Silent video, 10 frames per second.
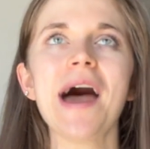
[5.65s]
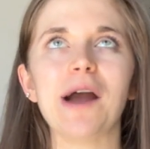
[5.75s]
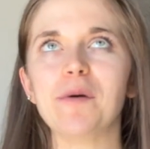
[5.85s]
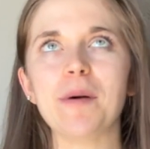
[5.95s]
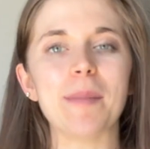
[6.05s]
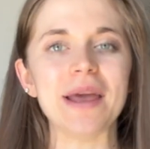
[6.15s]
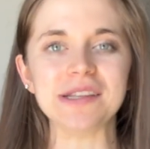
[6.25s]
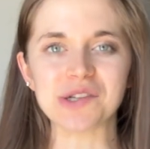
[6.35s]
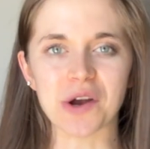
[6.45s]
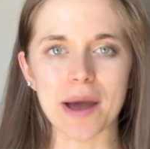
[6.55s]
I will put my
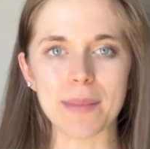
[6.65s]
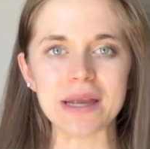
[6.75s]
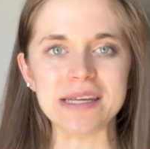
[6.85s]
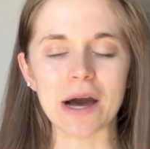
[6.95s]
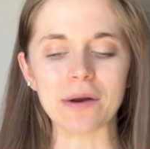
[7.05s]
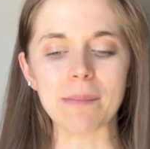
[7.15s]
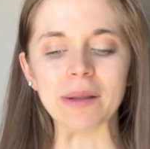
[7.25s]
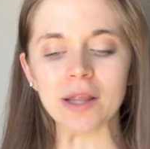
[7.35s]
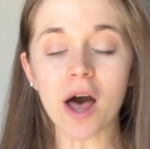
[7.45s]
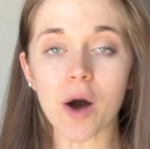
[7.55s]
Instagram down
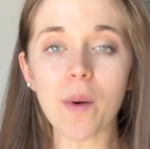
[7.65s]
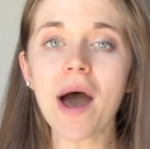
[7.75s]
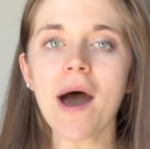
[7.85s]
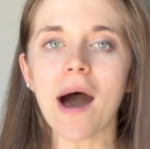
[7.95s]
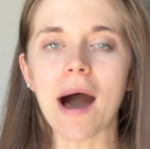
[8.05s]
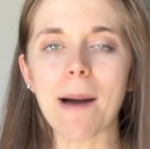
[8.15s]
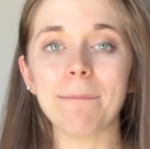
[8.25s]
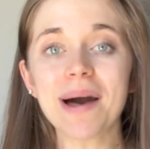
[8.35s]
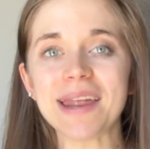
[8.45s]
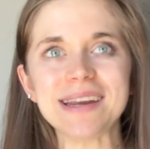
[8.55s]
below.
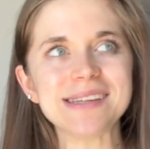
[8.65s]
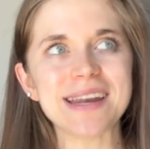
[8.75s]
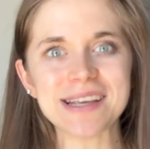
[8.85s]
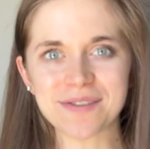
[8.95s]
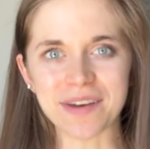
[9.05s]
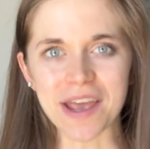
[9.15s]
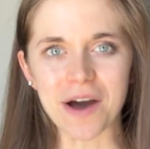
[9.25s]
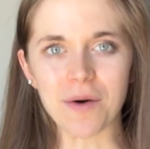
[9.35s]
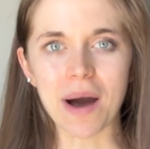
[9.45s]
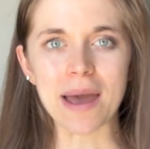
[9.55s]
But in today's
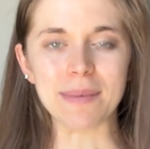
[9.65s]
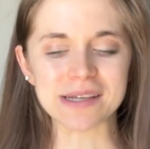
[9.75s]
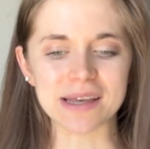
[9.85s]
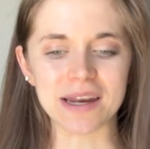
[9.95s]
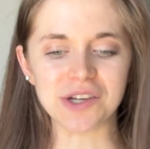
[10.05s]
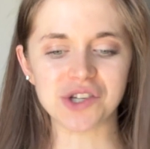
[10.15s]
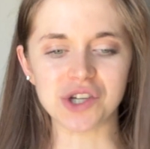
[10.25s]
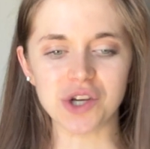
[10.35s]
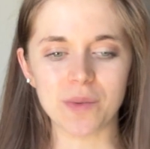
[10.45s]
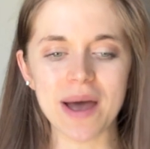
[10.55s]
video, I'm excited
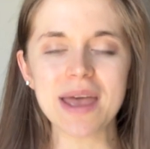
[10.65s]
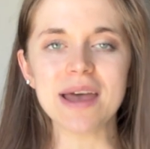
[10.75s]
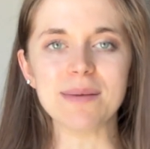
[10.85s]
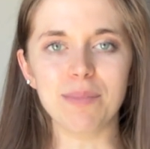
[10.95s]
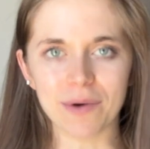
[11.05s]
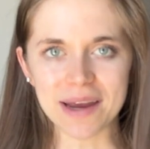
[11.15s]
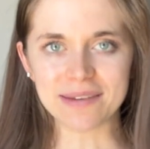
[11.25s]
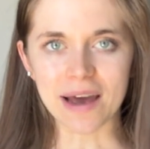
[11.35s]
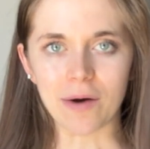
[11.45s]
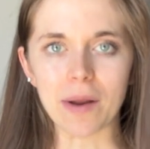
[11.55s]
to
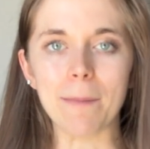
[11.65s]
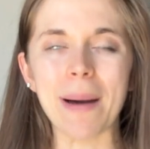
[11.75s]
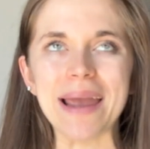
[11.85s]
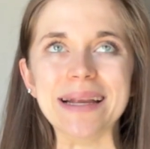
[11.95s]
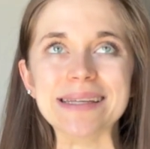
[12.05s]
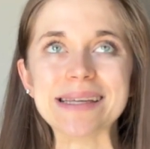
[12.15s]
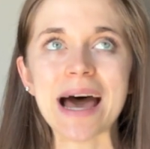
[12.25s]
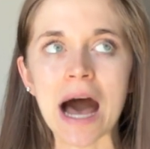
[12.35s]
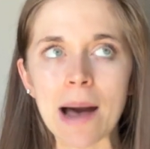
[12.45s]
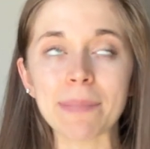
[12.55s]
break down in
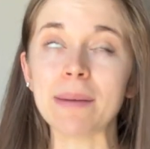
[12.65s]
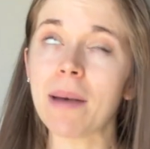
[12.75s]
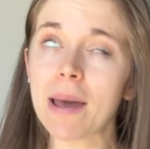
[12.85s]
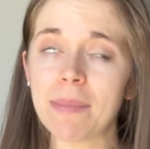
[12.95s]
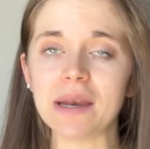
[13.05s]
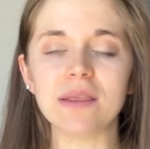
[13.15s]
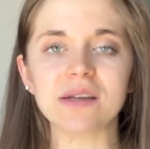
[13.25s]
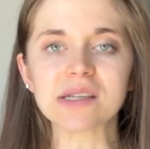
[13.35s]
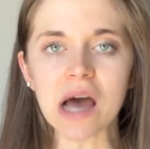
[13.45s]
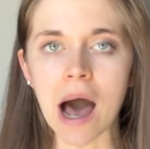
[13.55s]
my opinion,
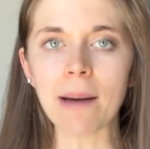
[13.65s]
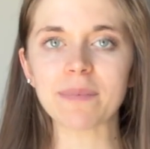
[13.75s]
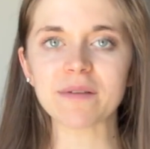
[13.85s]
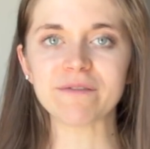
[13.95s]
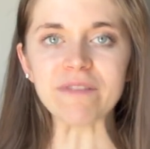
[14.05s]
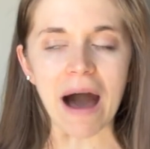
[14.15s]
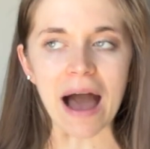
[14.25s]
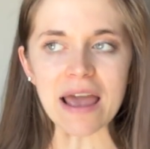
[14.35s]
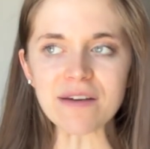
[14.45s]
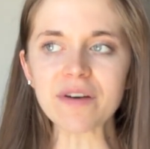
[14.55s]
the top
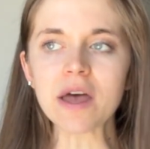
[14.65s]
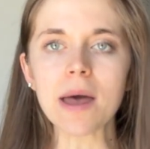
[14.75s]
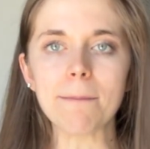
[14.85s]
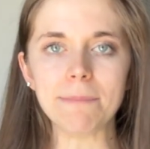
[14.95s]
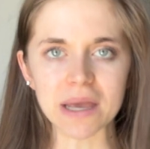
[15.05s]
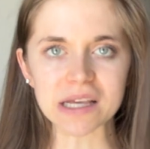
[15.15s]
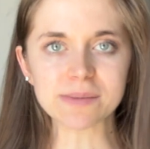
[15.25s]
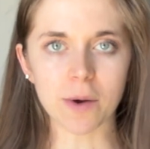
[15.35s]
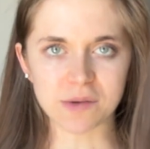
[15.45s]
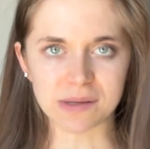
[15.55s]
5
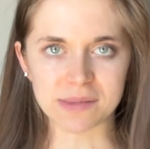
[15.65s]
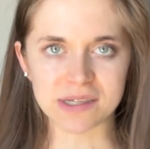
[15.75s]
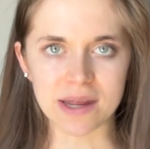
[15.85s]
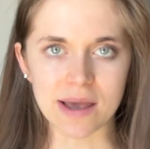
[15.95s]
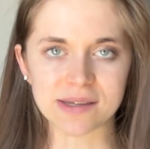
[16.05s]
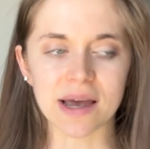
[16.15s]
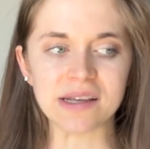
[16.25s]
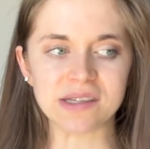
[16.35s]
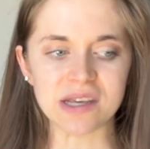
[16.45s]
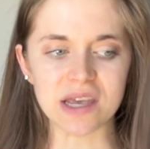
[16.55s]
biggest posing mistakes I
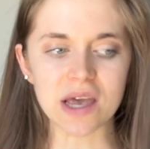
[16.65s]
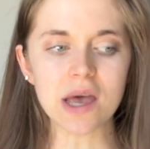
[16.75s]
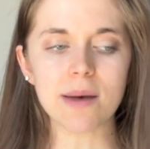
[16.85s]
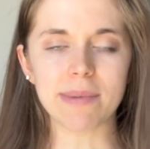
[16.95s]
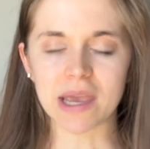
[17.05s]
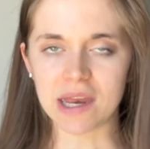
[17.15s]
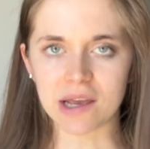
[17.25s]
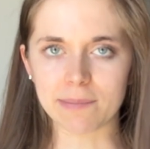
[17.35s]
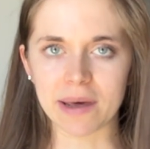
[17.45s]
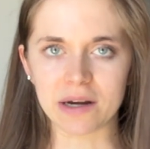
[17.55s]
see bikini
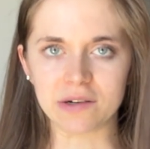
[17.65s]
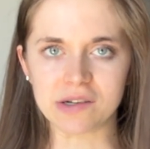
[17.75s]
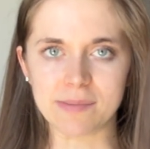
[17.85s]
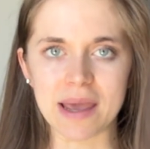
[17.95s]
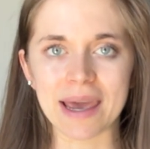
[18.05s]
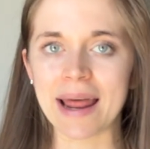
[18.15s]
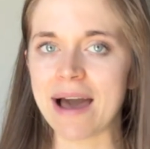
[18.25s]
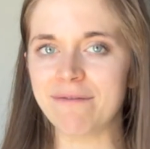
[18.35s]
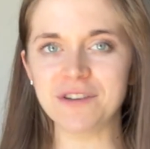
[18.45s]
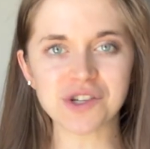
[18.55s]
competitors make. And I
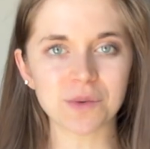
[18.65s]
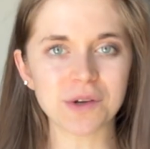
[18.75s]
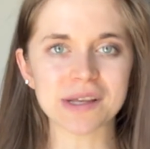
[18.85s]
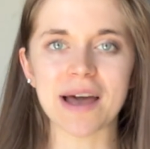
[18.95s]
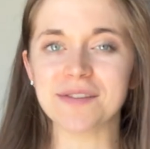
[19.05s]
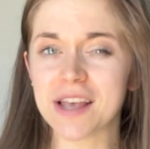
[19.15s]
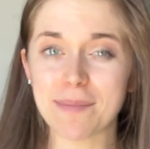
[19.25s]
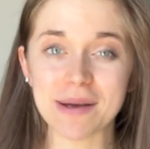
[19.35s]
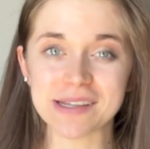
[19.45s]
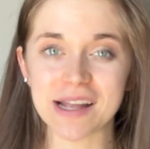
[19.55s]
have visuals, I have
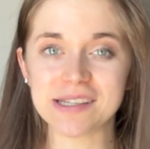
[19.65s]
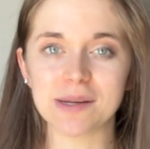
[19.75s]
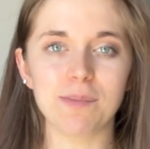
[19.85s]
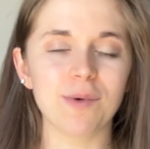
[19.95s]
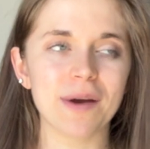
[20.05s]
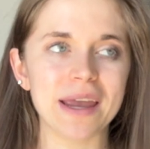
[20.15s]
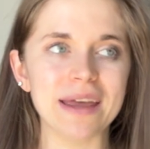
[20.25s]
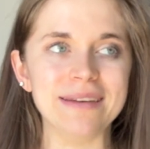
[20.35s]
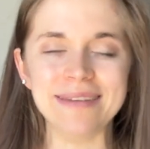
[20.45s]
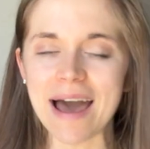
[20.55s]
side-by-sides to break
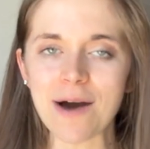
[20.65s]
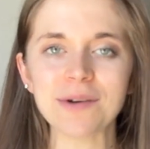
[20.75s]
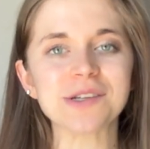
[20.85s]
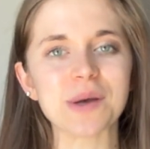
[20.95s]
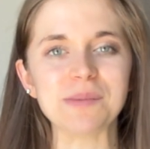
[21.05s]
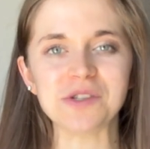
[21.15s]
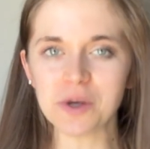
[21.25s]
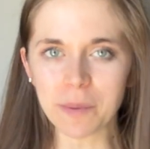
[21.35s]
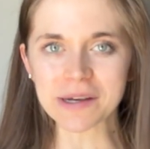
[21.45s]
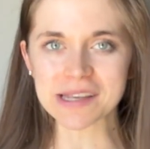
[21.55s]
it down. So I'm
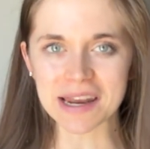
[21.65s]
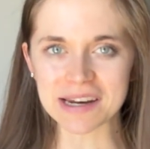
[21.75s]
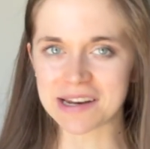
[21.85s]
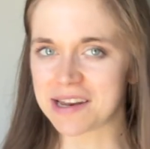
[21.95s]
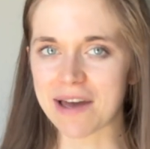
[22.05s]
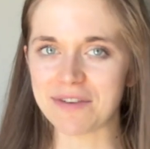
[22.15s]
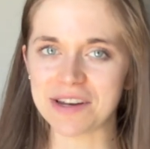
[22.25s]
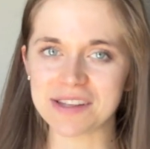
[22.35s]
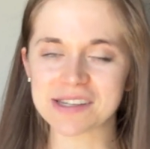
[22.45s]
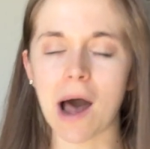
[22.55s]
super excited to dive
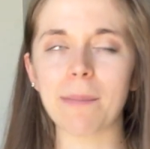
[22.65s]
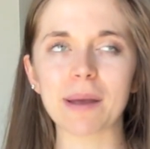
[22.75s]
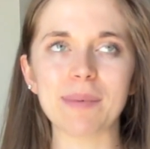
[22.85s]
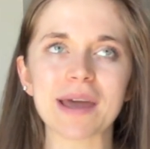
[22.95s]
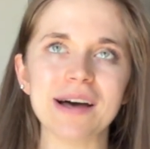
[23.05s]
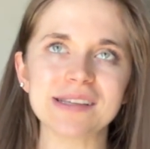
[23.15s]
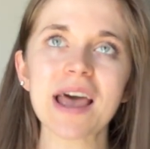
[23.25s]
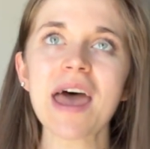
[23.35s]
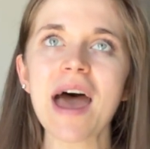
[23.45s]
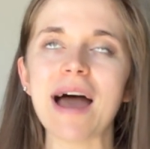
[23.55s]
into this topic because
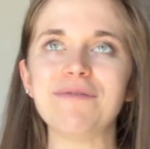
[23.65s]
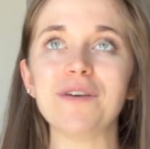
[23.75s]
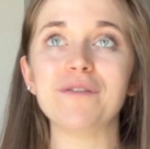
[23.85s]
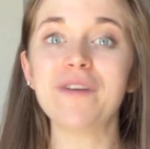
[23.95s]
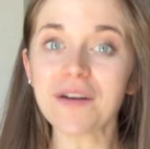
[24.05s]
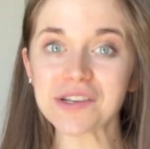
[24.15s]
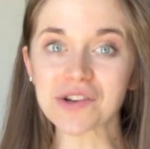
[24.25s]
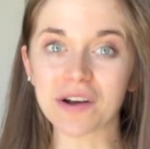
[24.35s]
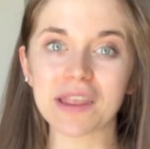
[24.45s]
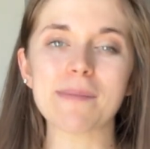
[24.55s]
I feel very
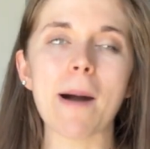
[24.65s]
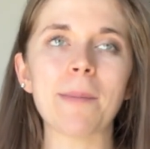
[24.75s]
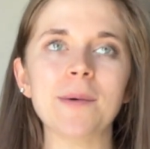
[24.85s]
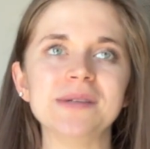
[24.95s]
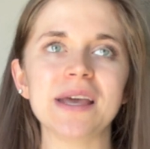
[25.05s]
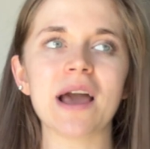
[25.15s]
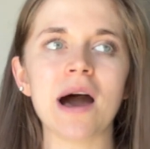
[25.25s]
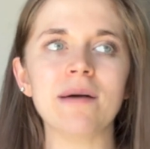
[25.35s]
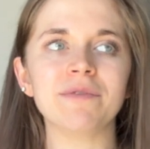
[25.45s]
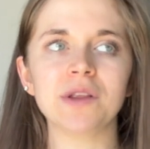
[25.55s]
strongly about posing.
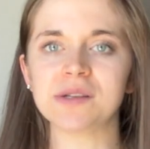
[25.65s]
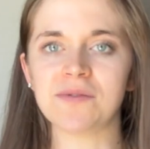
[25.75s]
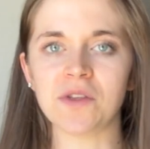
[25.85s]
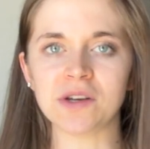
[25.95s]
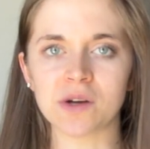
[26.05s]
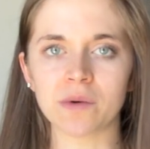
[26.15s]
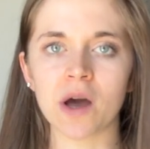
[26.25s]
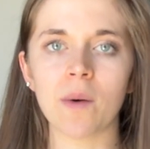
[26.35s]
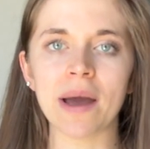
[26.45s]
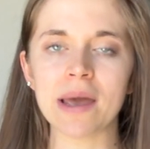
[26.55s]
For those of you that don't
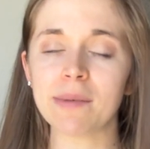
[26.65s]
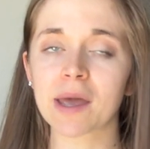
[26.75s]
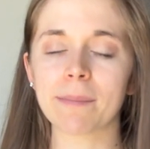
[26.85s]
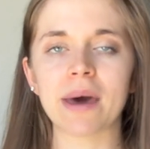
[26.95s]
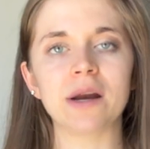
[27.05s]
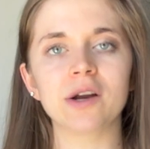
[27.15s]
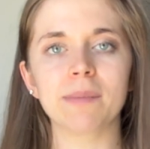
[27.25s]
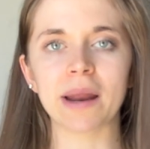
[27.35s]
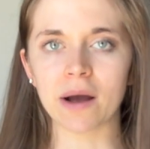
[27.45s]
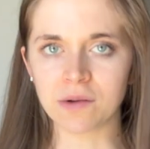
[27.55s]
know, I am a competitor,
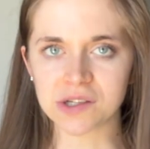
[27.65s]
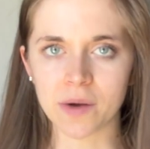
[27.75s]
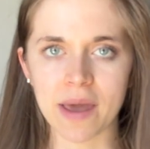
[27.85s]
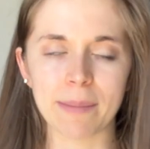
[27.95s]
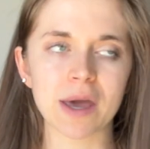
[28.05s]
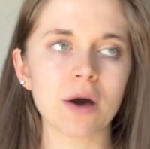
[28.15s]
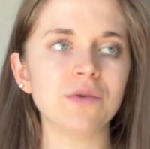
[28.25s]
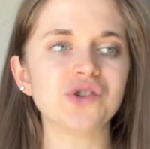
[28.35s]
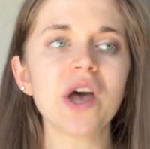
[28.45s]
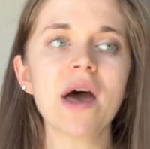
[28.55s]
but I also am a
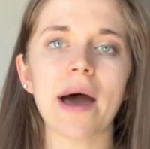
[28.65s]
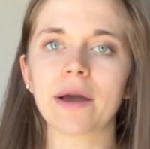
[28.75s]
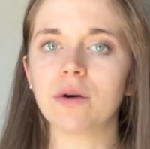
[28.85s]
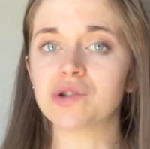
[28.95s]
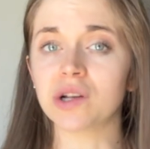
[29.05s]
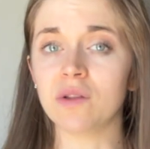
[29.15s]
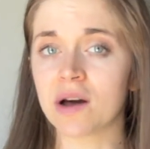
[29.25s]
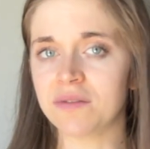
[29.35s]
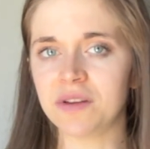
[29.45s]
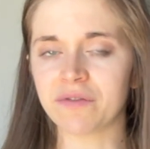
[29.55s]
coach. I coach a
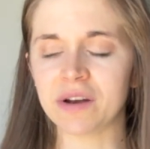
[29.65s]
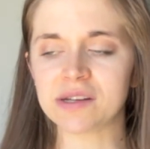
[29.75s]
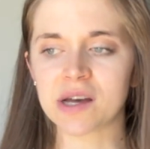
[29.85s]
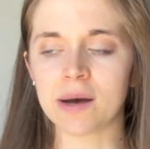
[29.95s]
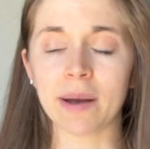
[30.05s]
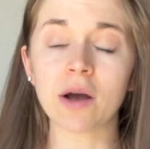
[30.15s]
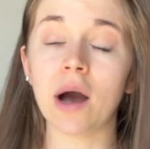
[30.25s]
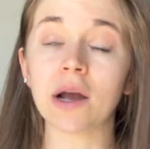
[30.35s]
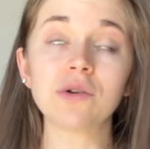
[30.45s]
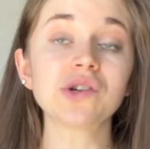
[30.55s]
lot of different,
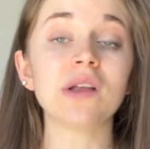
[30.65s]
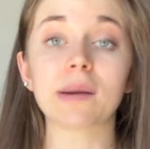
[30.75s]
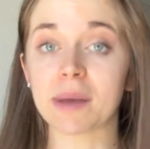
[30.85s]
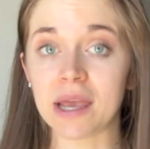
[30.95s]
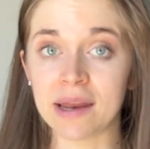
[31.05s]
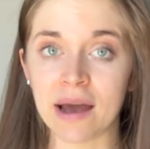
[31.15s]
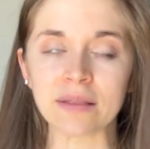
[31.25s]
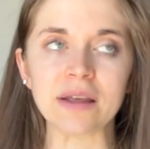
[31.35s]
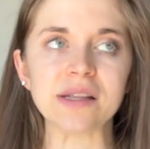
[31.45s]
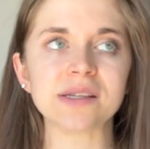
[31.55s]
I coach a lot of bikini
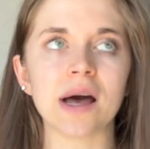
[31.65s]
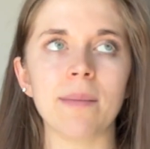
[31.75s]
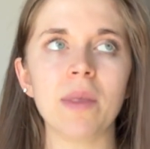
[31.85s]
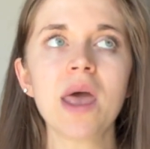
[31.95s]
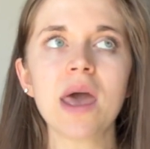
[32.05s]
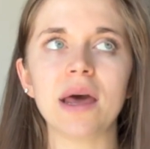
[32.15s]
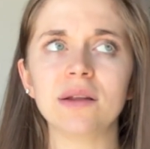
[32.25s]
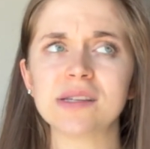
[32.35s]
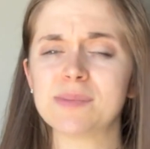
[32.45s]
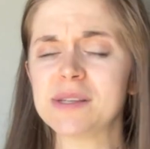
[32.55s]
athletes,
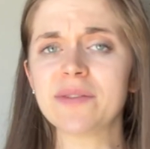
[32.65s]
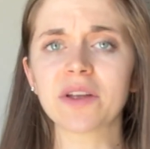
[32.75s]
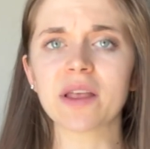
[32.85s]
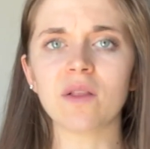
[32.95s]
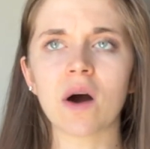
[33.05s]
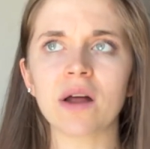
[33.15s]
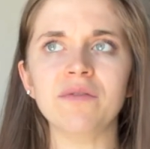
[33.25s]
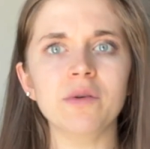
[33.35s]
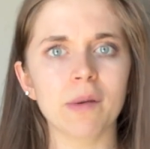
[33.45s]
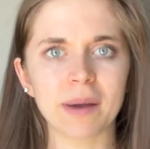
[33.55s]
and specifically a lot
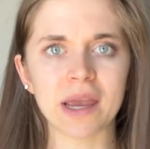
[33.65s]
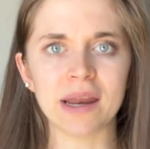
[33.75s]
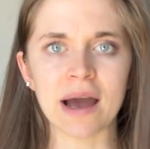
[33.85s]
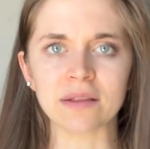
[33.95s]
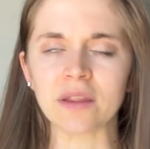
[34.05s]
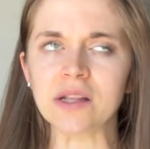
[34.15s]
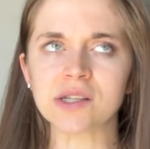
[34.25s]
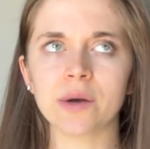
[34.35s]
of newer bikini athletes.